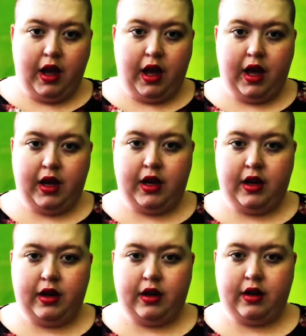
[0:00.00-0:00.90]

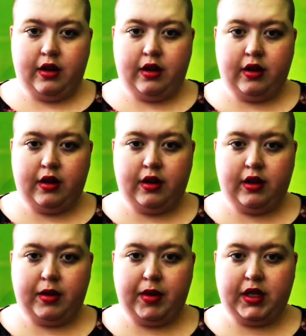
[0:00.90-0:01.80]
And
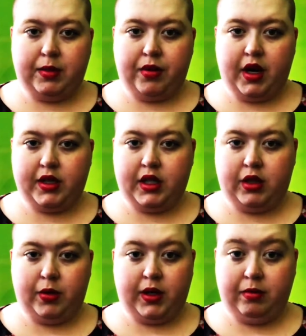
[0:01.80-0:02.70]
to my surprise, he
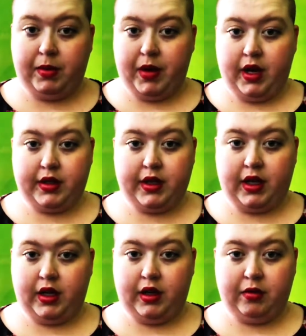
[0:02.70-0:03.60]
tweeted me back, said
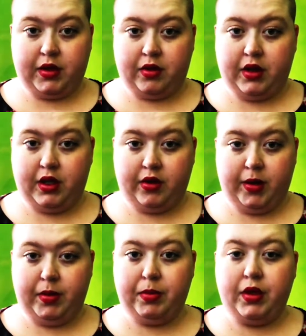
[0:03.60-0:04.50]
he was going to read
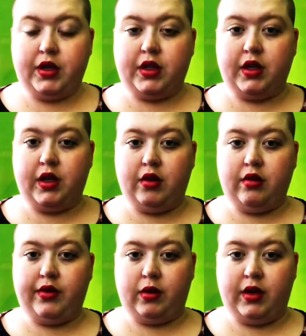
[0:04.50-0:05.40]
my book and
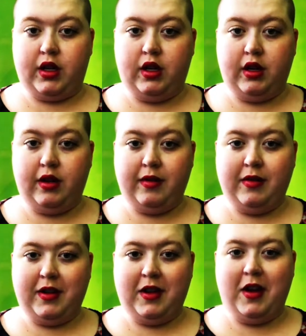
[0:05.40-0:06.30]
review it.
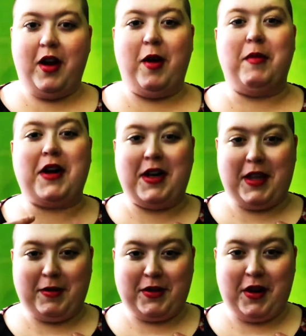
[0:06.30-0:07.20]
Oh my god,
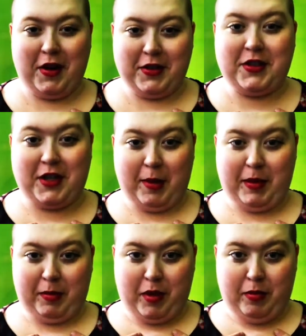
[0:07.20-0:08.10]
that was a
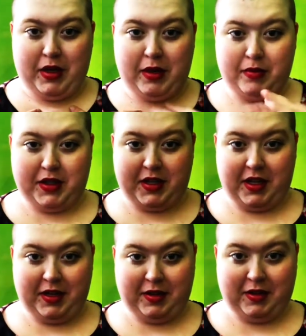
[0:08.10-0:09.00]
heart-stopping moment, I'm just
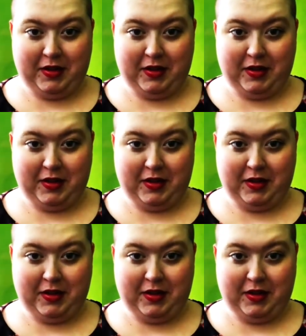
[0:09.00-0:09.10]
saying.